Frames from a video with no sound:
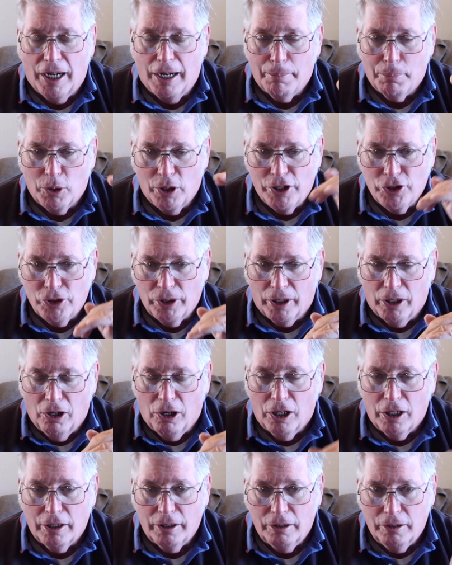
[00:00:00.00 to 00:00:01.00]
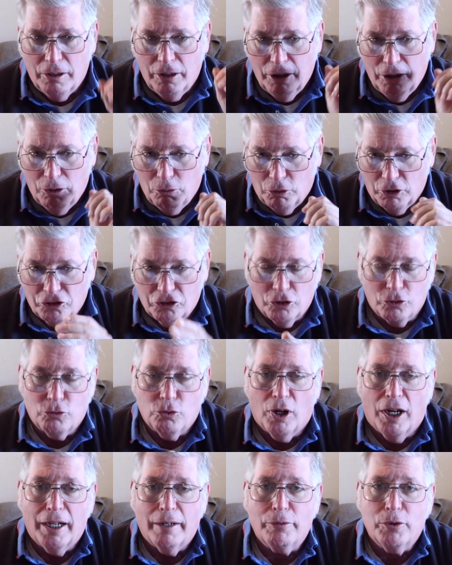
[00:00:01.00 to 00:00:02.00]
Operation Garden was to
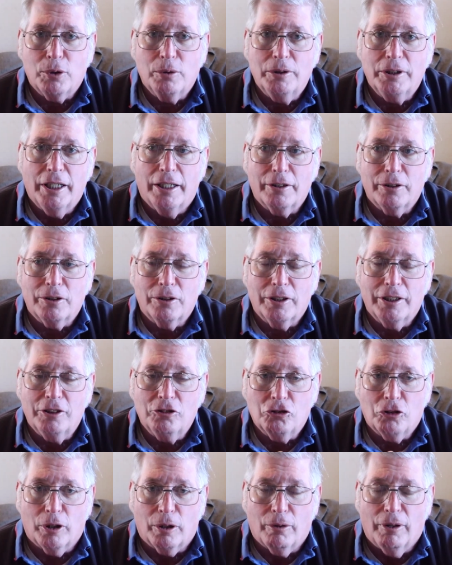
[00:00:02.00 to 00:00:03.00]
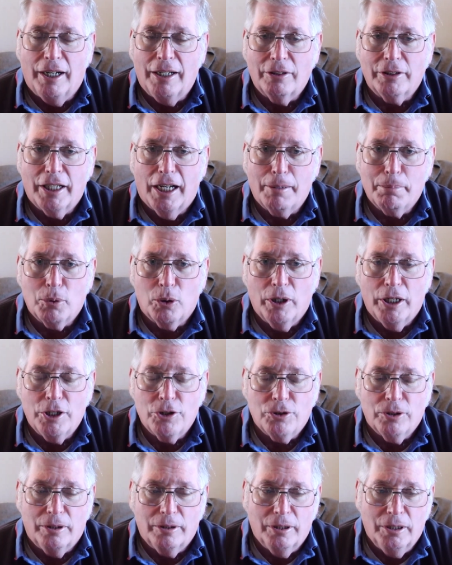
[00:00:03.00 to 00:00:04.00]
drive through Netherlands, the ground
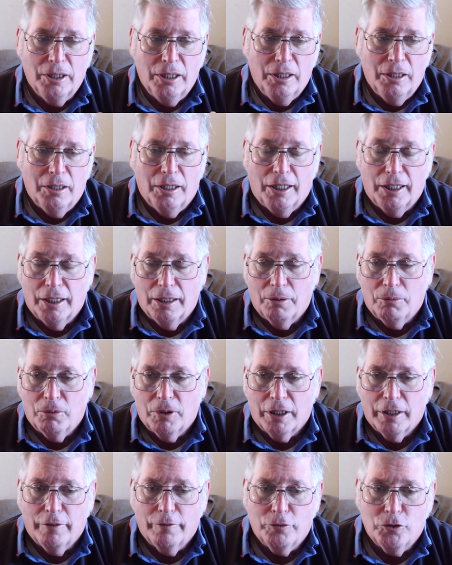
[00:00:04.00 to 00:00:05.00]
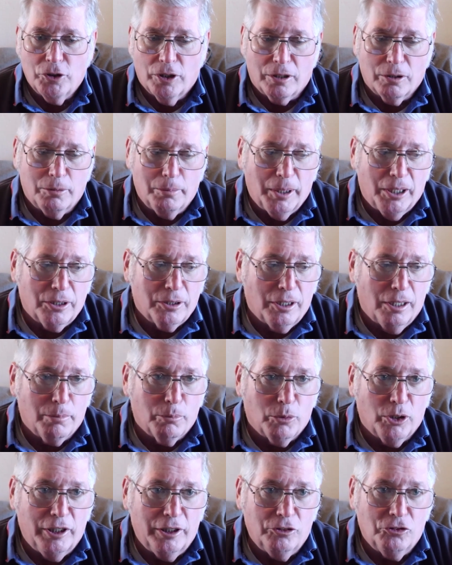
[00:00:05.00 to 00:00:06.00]
operation, one of General
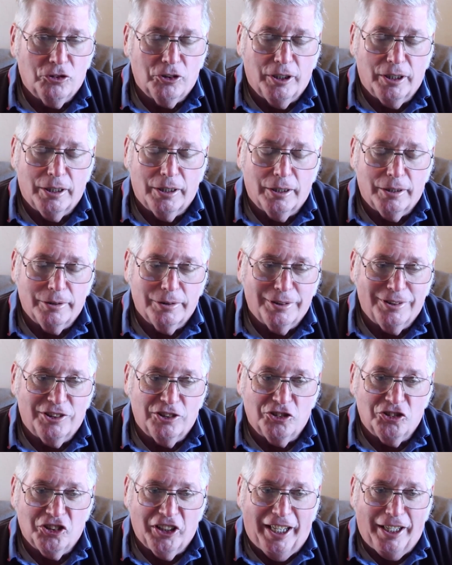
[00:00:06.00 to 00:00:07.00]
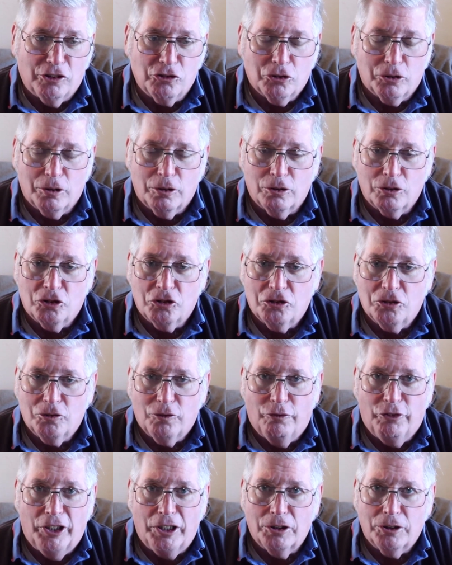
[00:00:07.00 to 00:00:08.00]
Montgomery's disasters,
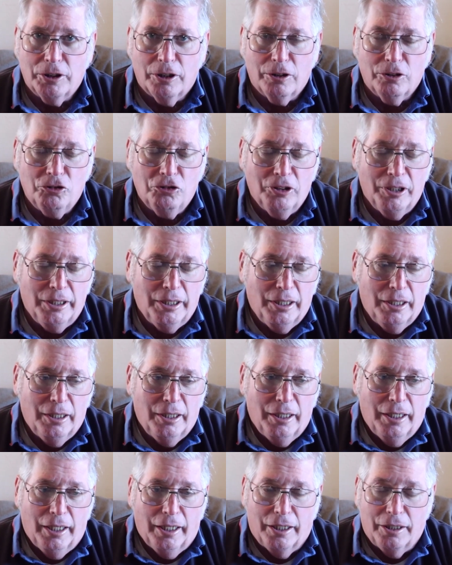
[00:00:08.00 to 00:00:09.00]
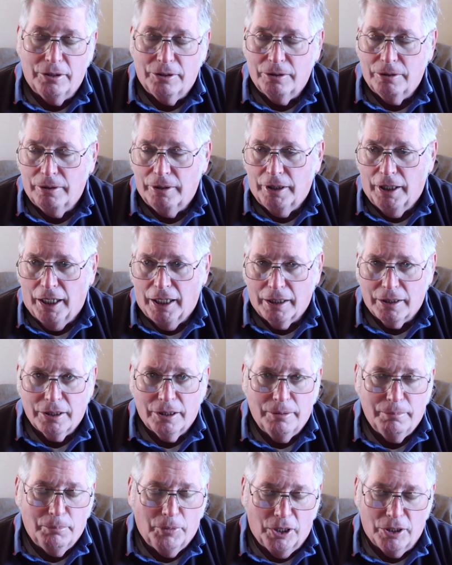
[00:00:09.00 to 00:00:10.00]
failures. And do not
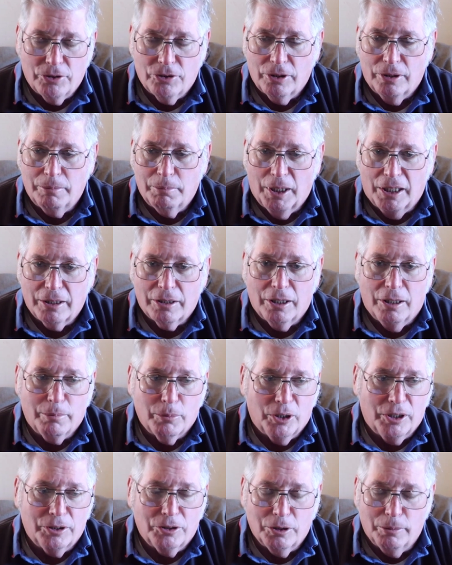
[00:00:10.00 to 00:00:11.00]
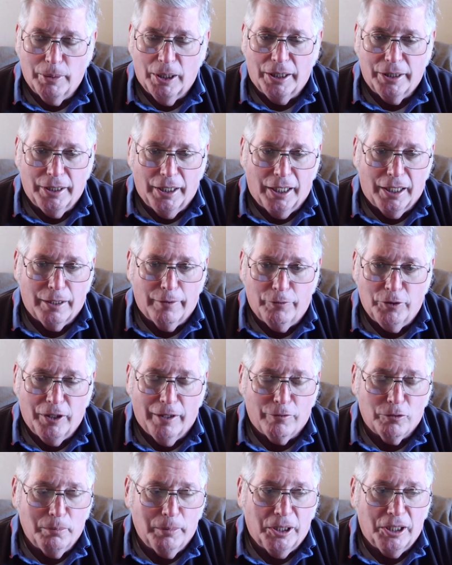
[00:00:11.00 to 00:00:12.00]
mention Montgomery to my dad if you
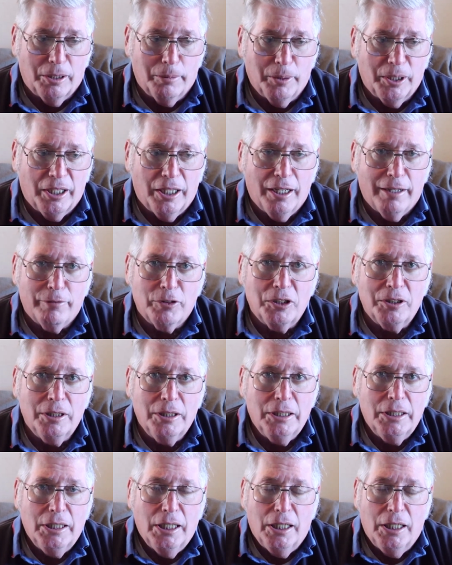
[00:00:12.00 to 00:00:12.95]
ever meet him in heaven.